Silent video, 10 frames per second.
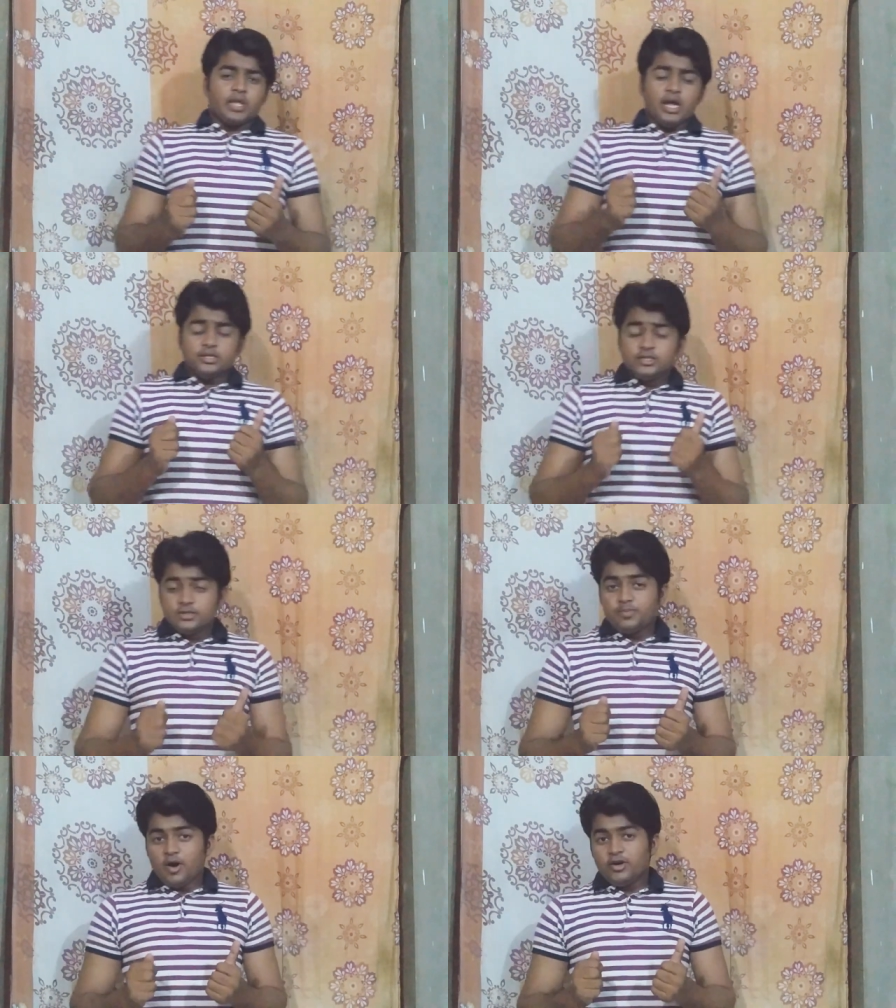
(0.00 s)
And these
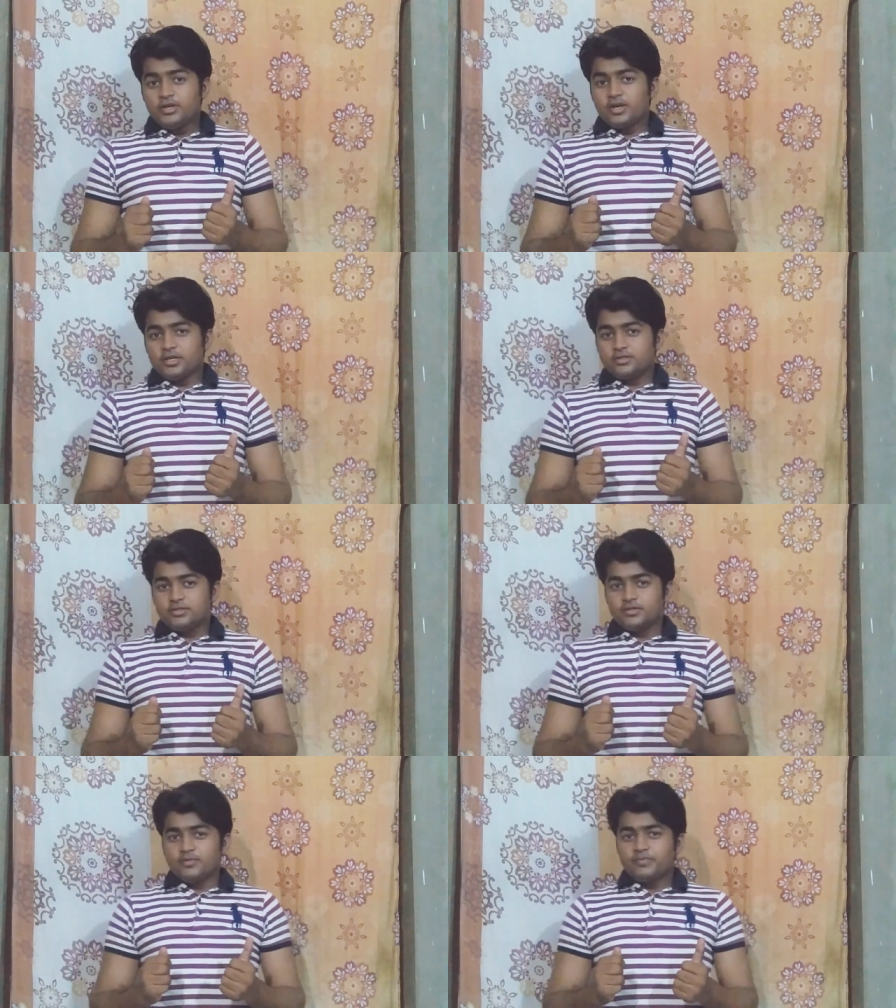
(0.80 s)

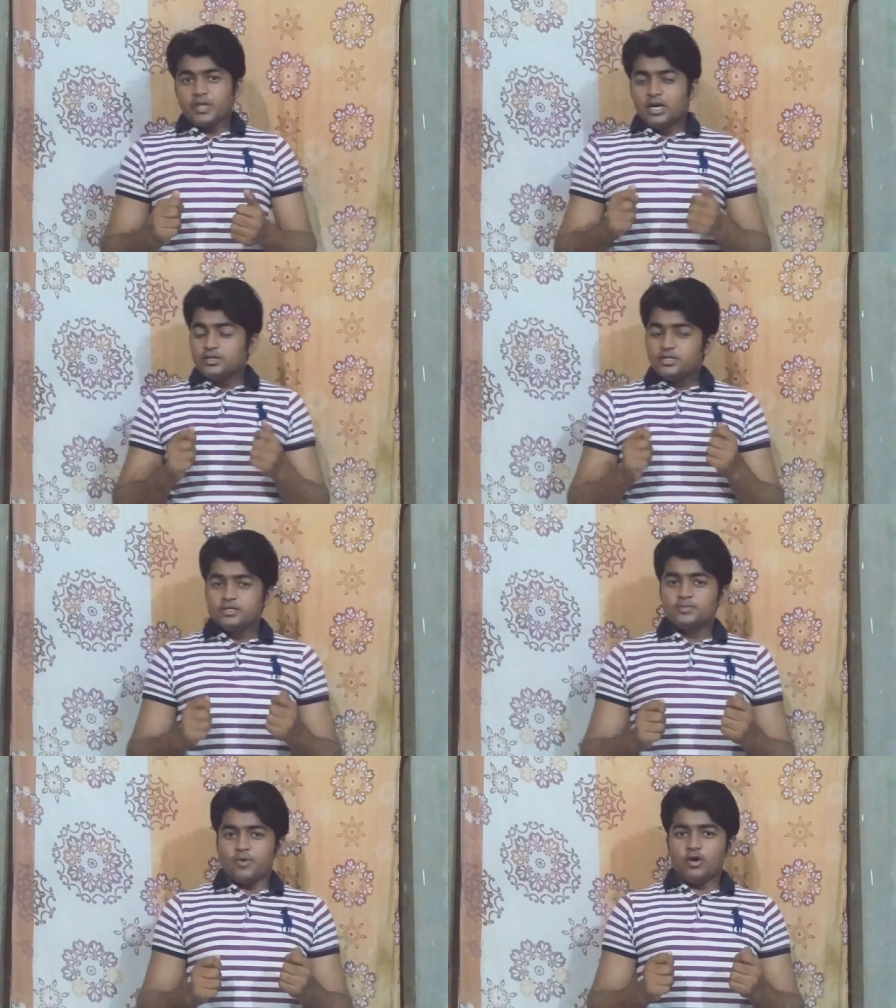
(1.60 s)
particles
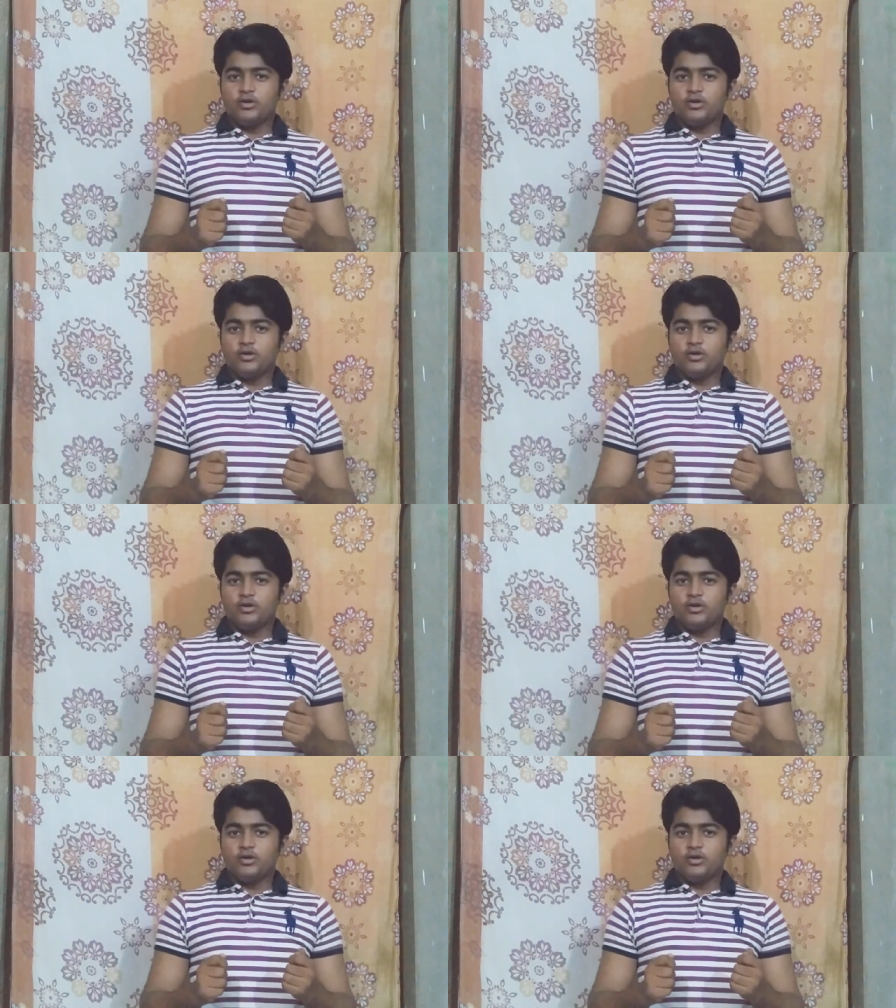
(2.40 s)
mixed